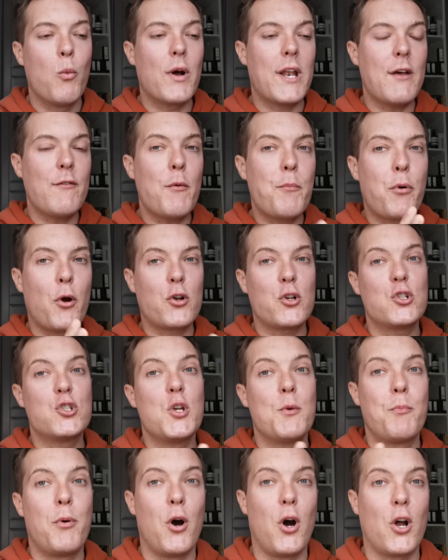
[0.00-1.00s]
Whatever
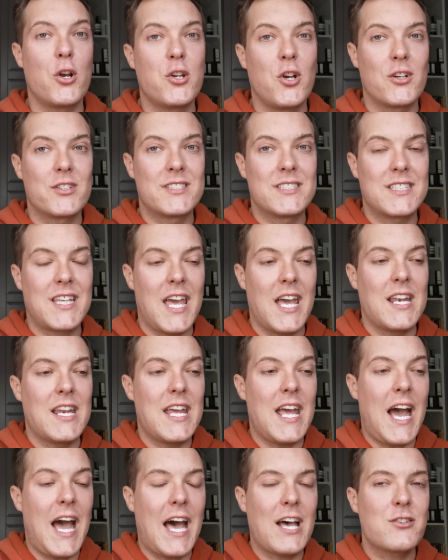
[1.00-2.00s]
product you put on your skin,
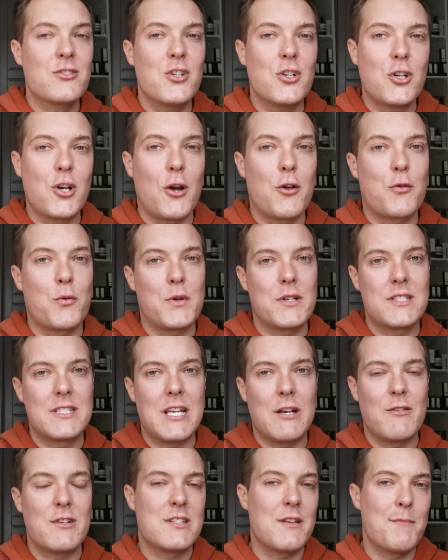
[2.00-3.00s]
it has to go through a
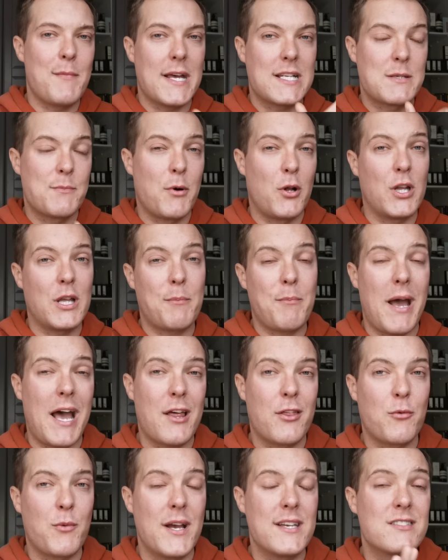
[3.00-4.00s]
series of metabolic
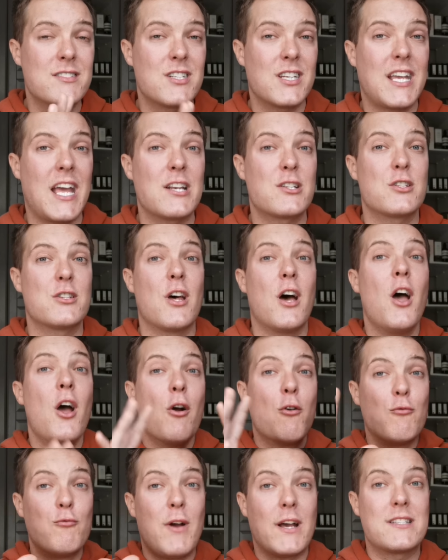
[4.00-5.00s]
pathways to get to the
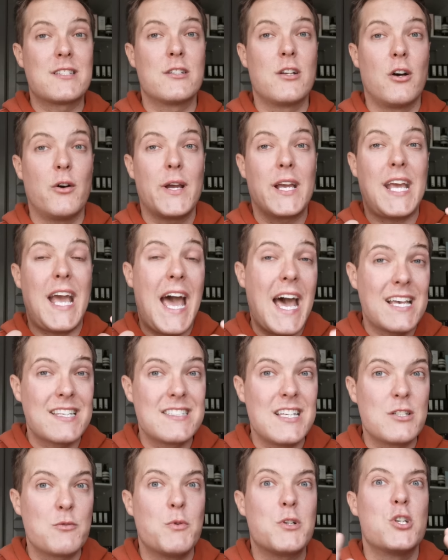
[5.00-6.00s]
retinoic
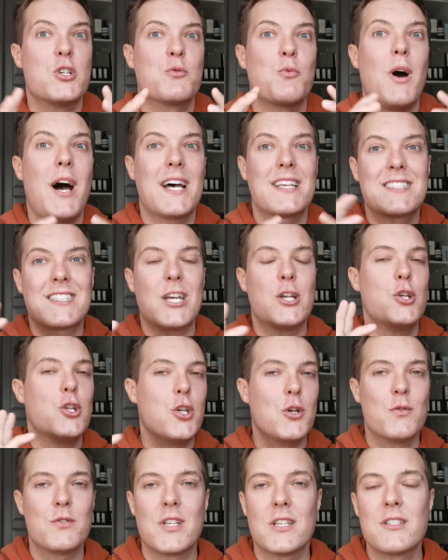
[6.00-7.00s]
acid, which is what our skin
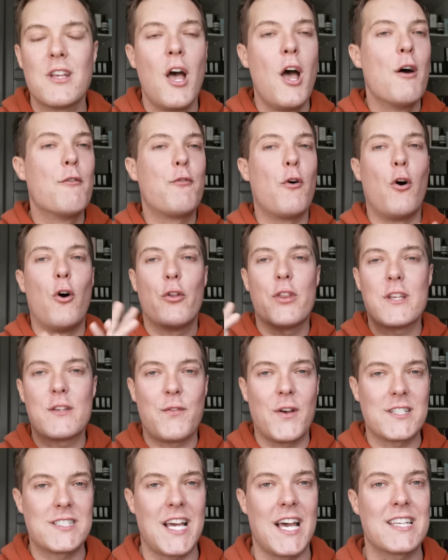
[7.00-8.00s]
uses for all
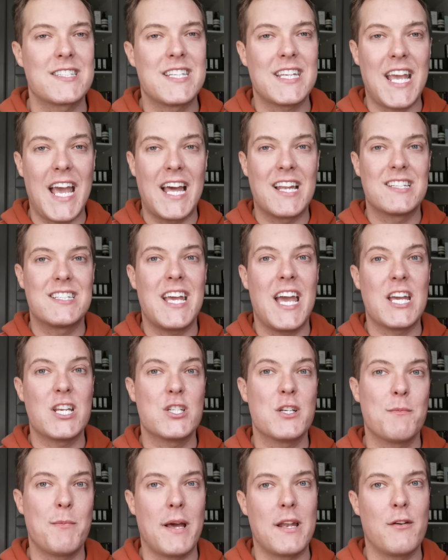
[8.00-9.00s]
these fantastic
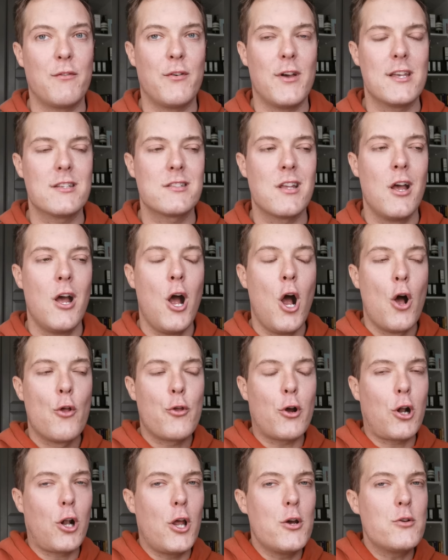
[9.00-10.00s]
anti-aging benefits. The